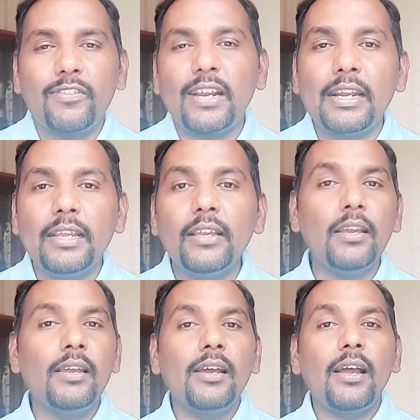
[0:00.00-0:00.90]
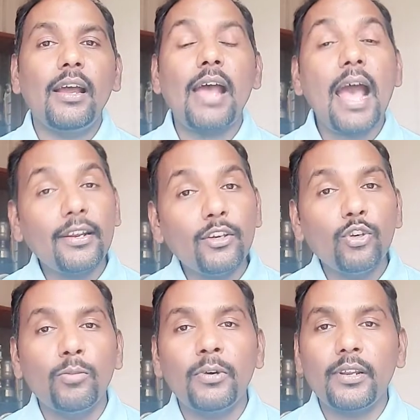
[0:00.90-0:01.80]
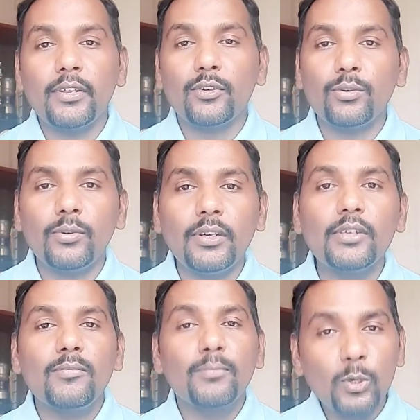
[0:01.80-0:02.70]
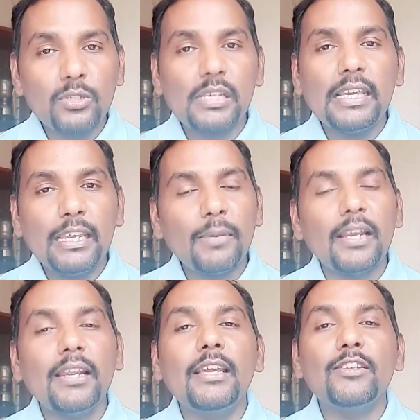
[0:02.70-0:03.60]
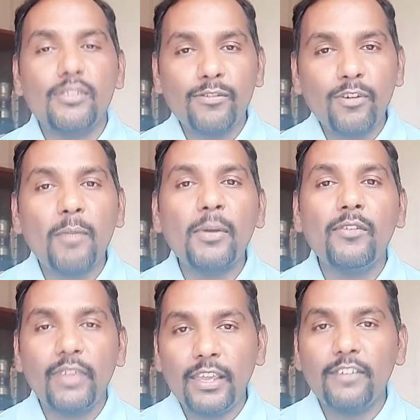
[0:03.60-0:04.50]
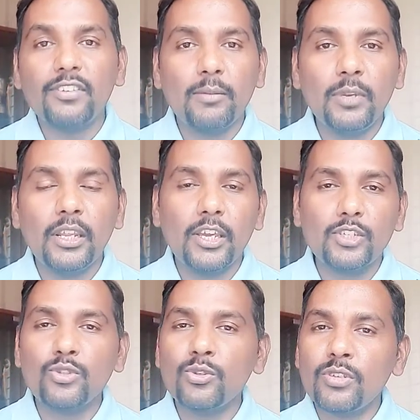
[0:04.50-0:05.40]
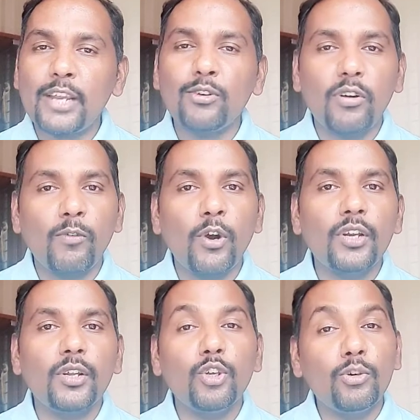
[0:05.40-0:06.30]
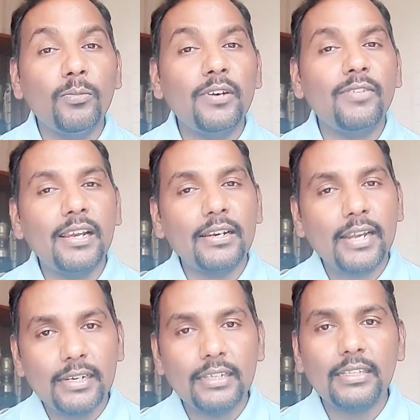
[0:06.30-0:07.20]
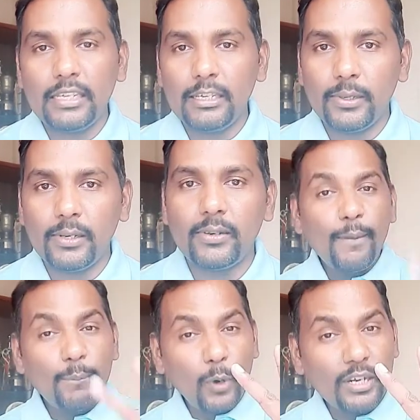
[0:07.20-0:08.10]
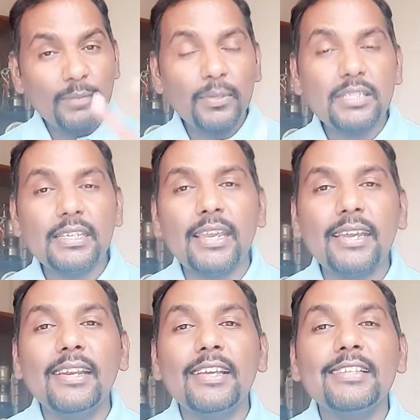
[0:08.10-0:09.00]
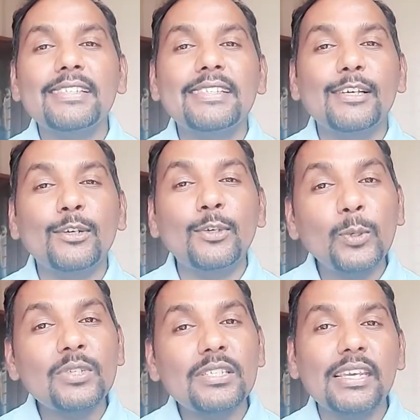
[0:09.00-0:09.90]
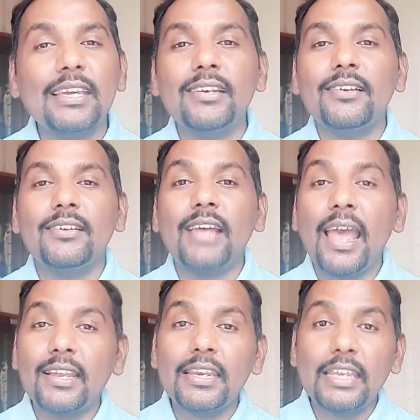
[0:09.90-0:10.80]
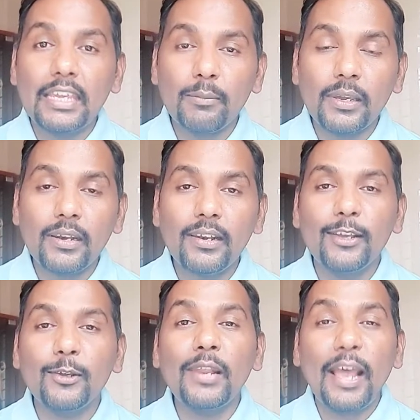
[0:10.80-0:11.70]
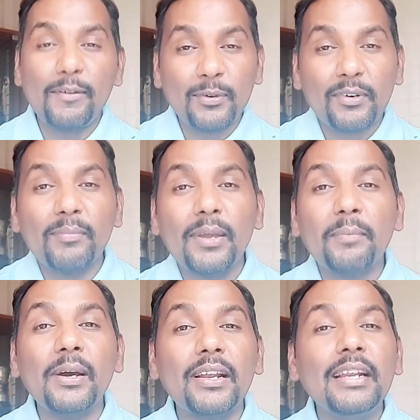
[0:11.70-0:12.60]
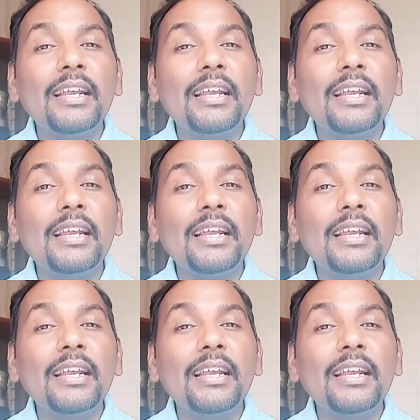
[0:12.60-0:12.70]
writing adding humor into it. Mostly email is a formal way of communication, so try to avoid humor while writing the email. Point number second is don't send angry email. You'll have to remember